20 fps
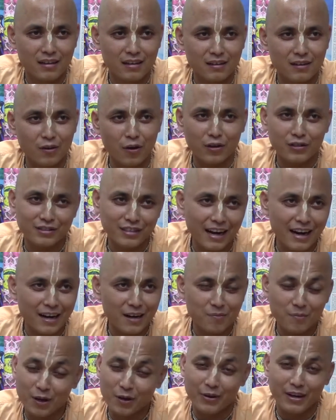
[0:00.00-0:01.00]
Not
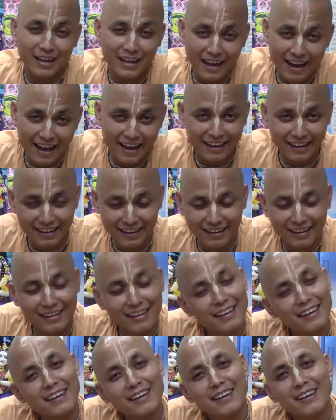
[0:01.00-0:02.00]
sad, but very angry.
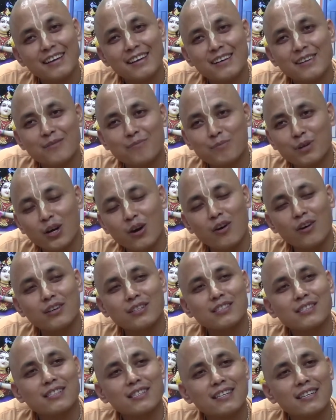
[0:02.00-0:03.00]

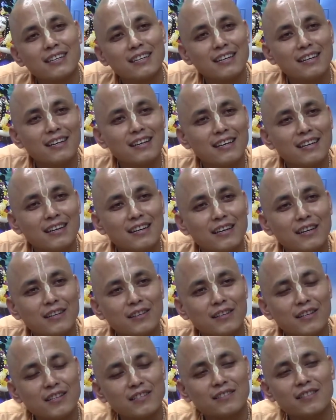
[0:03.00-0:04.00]
Because he
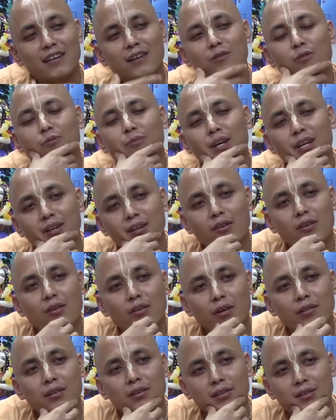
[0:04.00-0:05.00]
thinks that, oh my
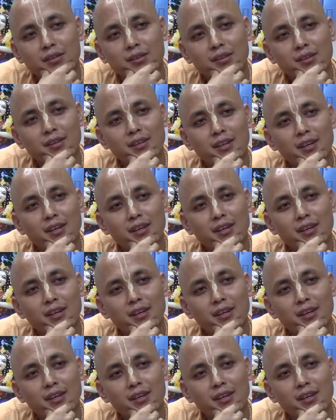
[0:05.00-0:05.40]
God,